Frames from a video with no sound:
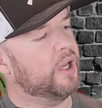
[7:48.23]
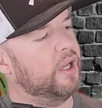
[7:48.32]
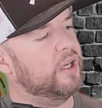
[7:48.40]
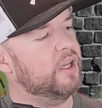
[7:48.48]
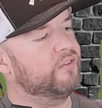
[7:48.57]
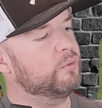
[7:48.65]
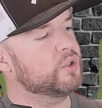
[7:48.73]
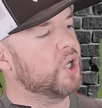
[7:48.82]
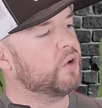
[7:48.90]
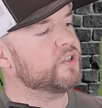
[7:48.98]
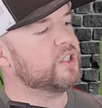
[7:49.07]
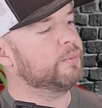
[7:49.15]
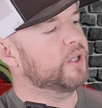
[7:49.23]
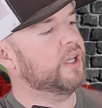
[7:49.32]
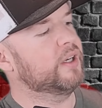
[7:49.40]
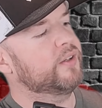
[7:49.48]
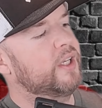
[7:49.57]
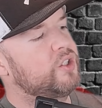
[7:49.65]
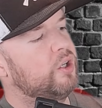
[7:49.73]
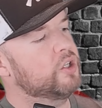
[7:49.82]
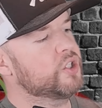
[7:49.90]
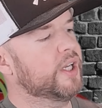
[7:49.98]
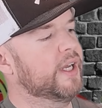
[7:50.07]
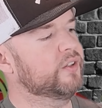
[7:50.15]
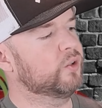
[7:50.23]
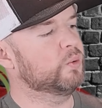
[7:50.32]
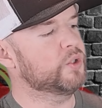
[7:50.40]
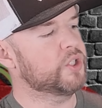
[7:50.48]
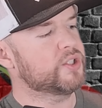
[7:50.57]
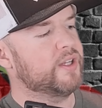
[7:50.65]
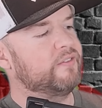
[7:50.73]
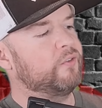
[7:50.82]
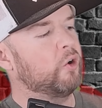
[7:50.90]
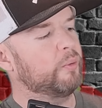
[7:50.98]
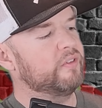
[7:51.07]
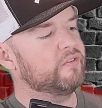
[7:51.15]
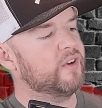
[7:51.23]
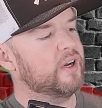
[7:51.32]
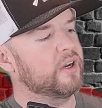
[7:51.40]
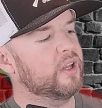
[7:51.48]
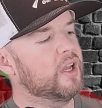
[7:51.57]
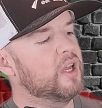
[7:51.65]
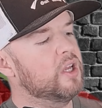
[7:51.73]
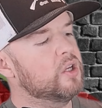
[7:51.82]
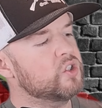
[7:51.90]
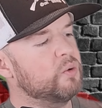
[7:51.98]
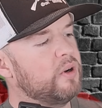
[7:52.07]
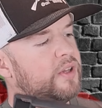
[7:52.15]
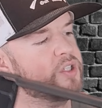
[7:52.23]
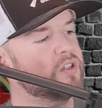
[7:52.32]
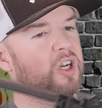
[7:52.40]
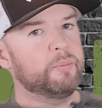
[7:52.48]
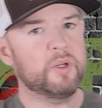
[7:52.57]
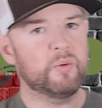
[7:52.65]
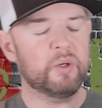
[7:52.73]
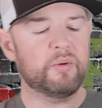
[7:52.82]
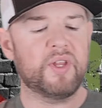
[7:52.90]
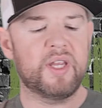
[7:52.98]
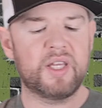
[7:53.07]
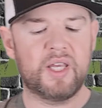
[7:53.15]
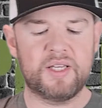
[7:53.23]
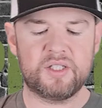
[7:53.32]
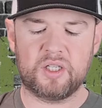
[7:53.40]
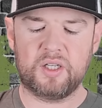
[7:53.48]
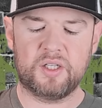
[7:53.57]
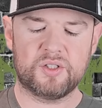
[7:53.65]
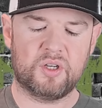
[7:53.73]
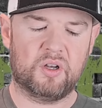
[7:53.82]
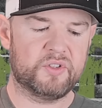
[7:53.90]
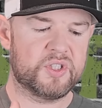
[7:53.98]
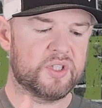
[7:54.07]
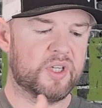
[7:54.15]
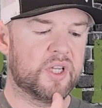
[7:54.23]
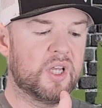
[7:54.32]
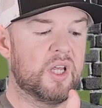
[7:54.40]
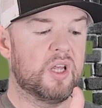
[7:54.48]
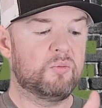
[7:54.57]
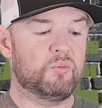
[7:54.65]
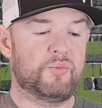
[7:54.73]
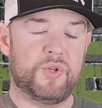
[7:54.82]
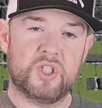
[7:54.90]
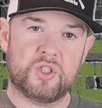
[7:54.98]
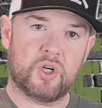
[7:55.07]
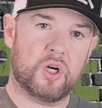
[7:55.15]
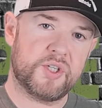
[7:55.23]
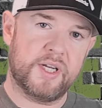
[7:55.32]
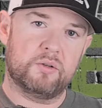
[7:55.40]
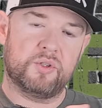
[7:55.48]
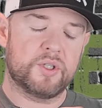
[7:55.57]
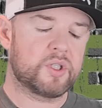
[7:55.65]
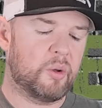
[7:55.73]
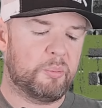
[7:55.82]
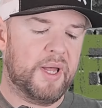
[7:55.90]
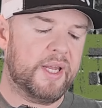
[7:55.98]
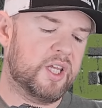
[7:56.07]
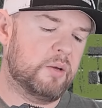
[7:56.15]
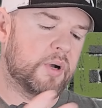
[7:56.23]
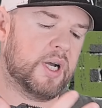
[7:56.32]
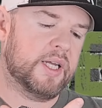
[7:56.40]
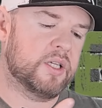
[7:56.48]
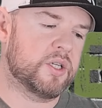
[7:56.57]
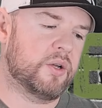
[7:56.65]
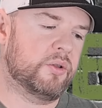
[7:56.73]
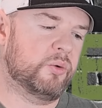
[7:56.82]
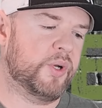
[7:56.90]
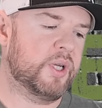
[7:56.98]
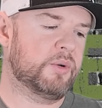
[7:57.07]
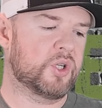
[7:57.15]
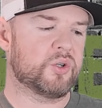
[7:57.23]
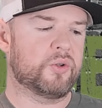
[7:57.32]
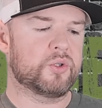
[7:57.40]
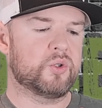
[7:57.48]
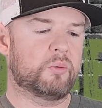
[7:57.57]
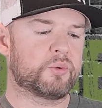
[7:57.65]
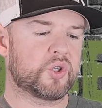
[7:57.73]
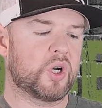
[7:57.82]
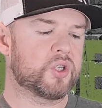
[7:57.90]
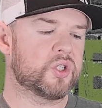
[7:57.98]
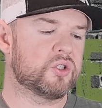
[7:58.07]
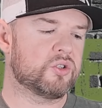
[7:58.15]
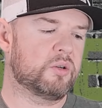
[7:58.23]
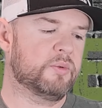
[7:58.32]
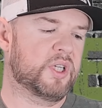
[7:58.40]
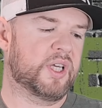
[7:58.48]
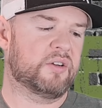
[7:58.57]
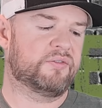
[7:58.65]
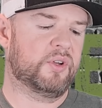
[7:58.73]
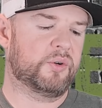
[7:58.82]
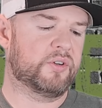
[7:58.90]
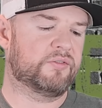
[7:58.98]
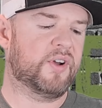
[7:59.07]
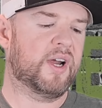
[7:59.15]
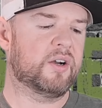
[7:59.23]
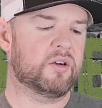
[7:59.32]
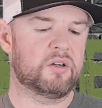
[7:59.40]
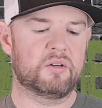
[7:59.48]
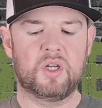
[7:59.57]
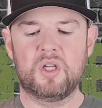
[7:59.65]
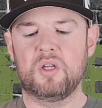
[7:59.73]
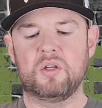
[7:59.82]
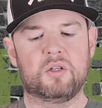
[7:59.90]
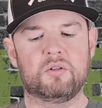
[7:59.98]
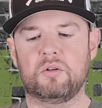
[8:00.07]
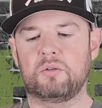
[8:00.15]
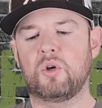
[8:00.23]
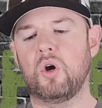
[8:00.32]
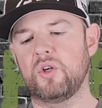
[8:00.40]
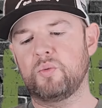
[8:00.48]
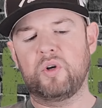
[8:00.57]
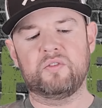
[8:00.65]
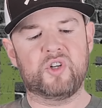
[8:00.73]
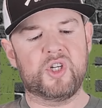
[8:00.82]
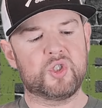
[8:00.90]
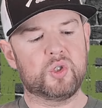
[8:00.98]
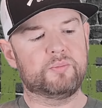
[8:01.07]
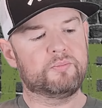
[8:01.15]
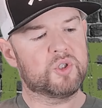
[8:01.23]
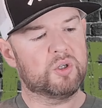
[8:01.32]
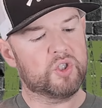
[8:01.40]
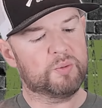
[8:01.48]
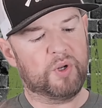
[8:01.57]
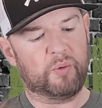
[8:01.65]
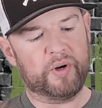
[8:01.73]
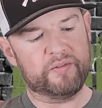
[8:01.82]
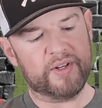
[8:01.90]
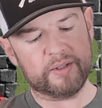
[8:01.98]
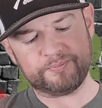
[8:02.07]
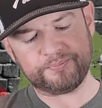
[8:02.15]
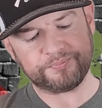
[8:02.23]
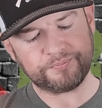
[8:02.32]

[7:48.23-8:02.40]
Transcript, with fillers: And if it was non-reciprocating, that charging handle would just stay forward when it fired. So one of the things you've got to be aware with AKs is obviously this charging handle does come back. Keep your hands out of the way, make sure there's no obstructions or you might get a failure to fire or, or cause whatever issue. So just be aware of that.